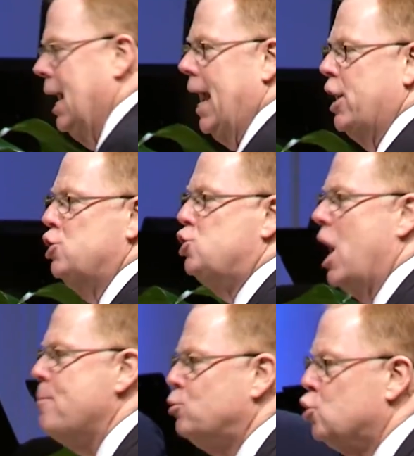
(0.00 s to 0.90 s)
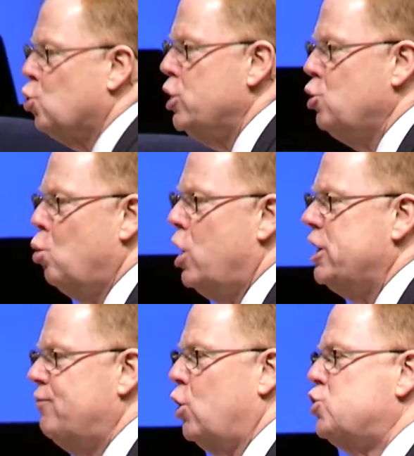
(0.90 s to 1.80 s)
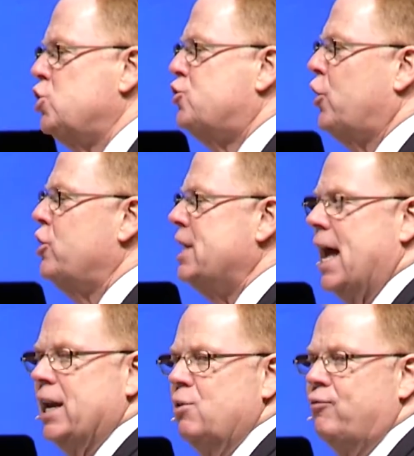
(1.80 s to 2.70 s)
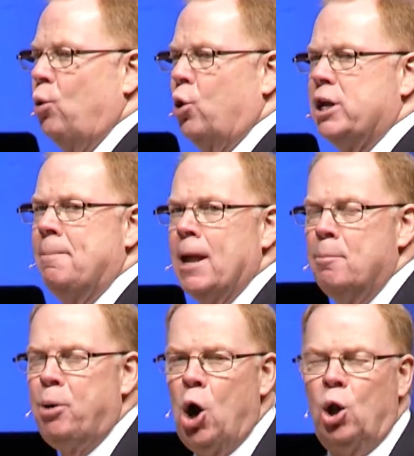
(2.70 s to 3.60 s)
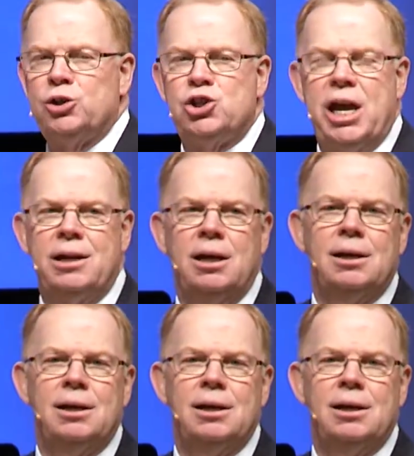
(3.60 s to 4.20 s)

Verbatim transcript: and in chapter 21, in verses 39 and 40, Paul said,